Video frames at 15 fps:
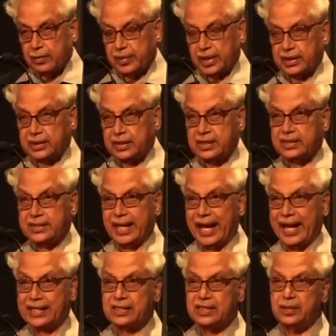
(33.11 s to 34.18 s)
but it is the
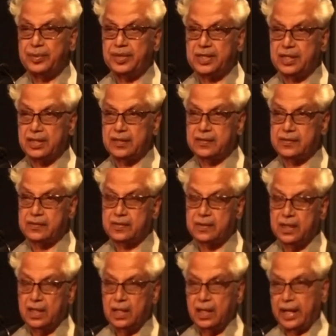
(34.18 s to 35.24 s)
activities
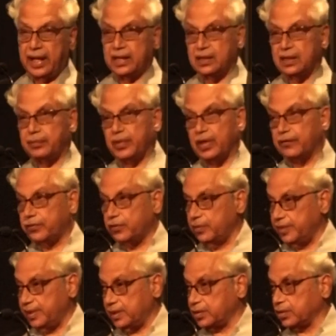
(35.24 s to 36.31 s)
and the
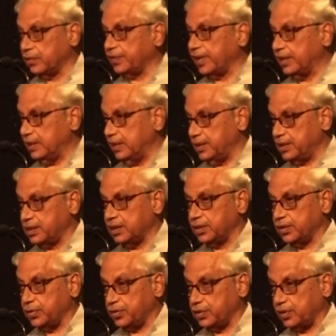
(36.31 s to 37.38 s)
performance of any
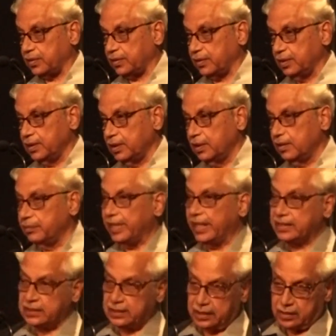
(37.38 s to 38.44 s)
institution
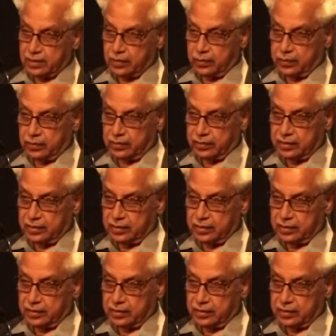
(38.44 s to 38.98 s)
makes it known.